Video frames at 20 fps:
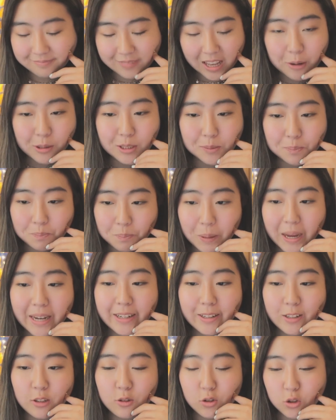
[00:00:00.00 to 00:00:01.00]
I was
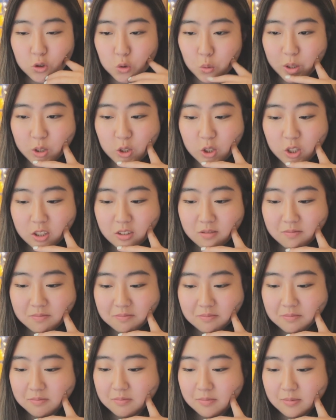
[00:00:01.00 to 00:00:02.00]
baited and switched.
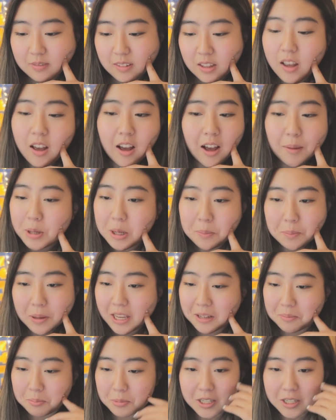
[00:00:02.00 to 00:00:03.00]
I'm not paying